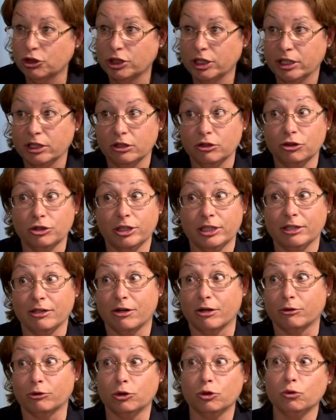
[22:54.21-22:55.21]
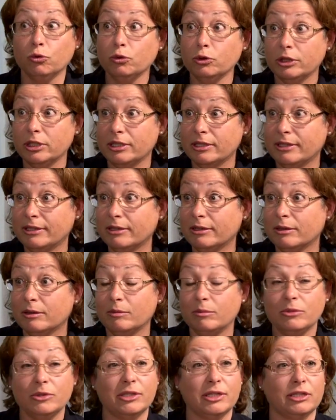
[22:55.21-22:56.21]
change in our school
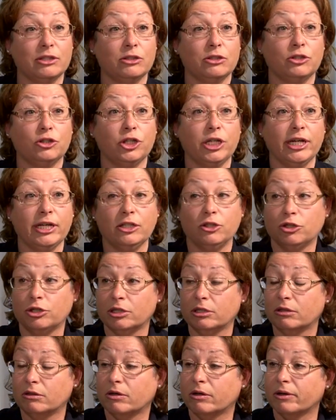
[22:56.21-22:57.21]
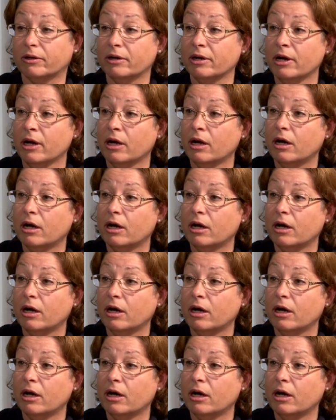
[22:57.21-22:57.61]
systems and change in our